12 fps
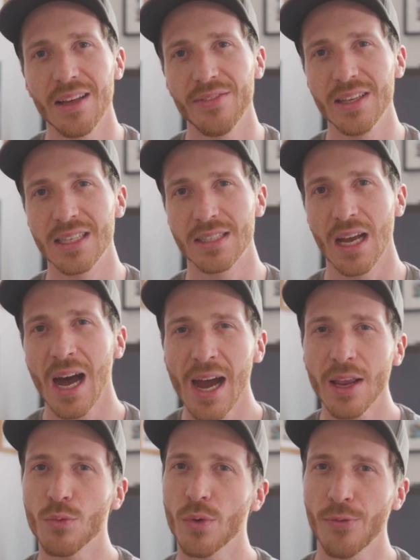this
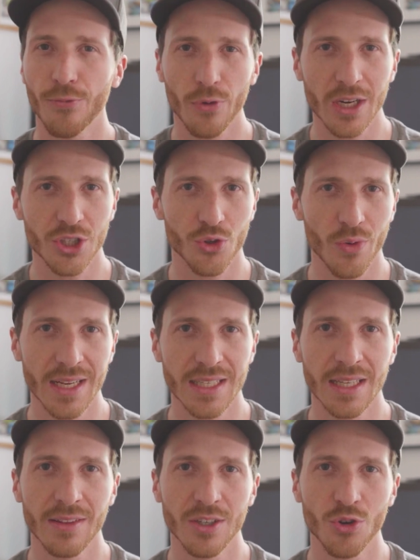high refresh rate
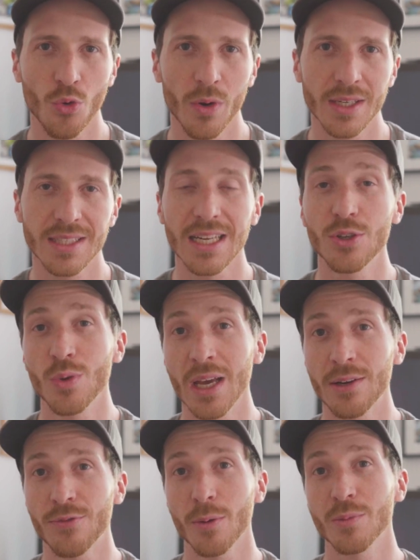in the drawings that you
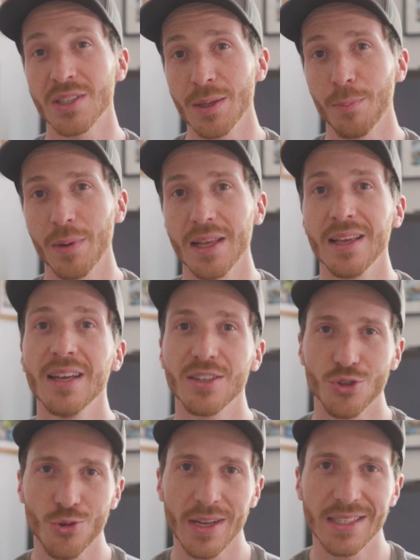get from simply
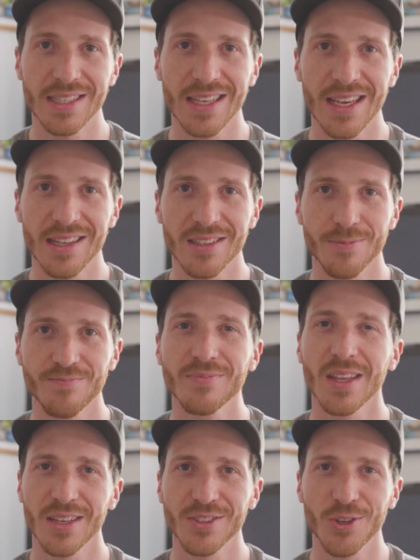tracing it.
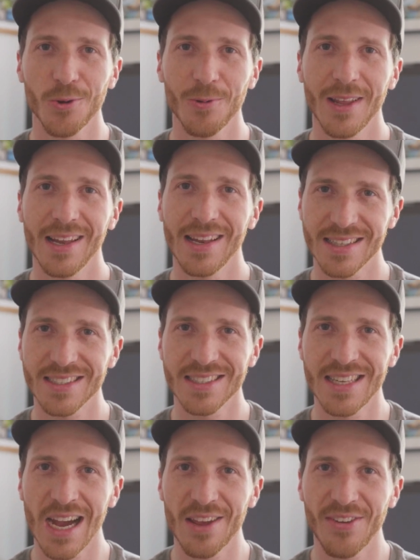So let's
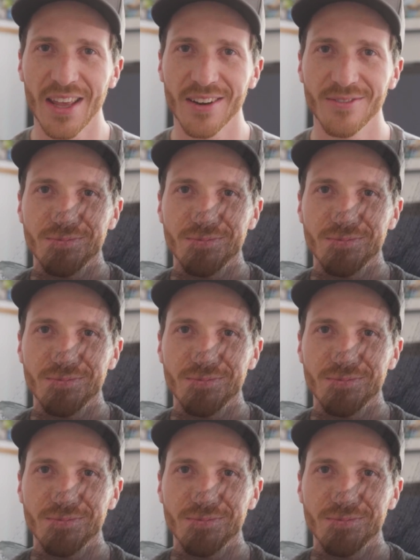dive in.